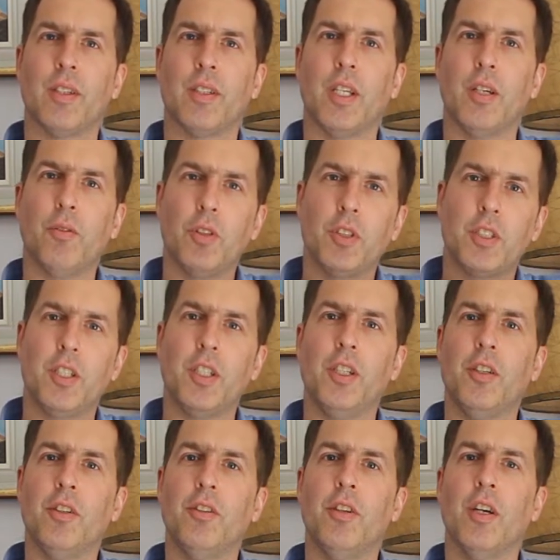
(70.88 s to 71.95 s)
They will see
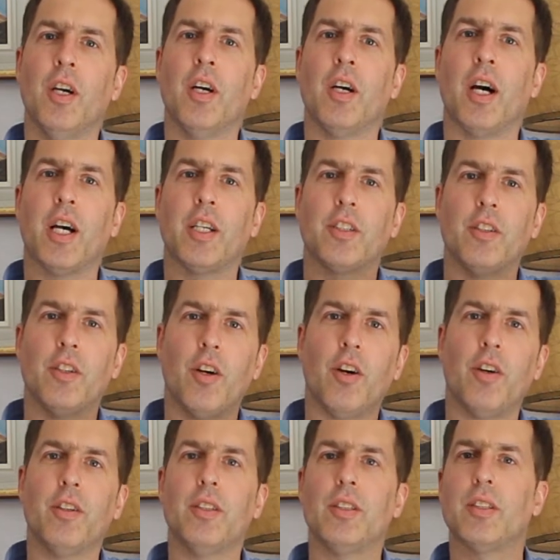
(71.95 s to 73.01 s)
you as an
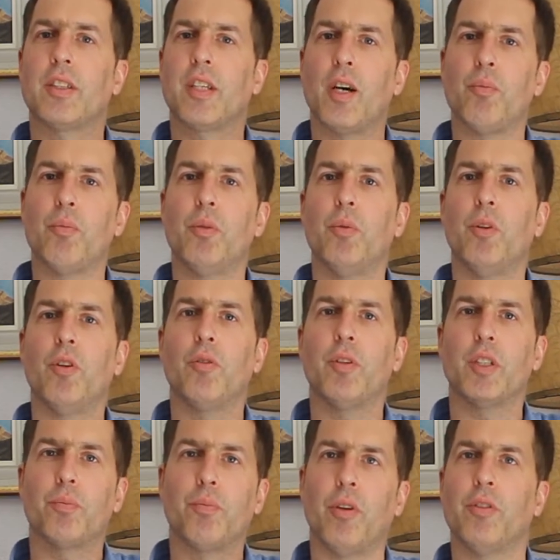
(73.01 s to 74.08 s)
honest, capable,
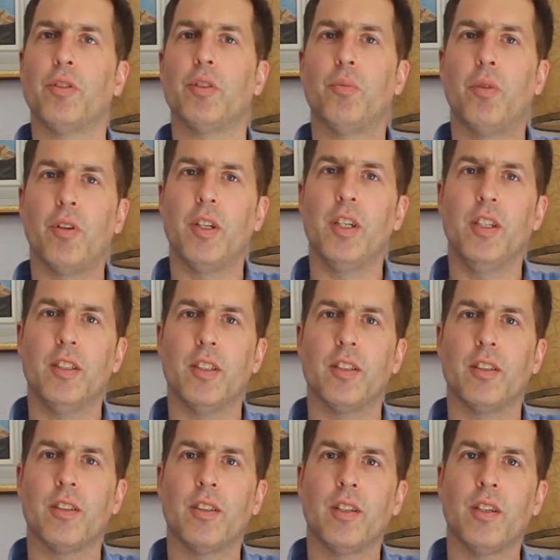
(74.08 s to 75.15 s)
responsible leader.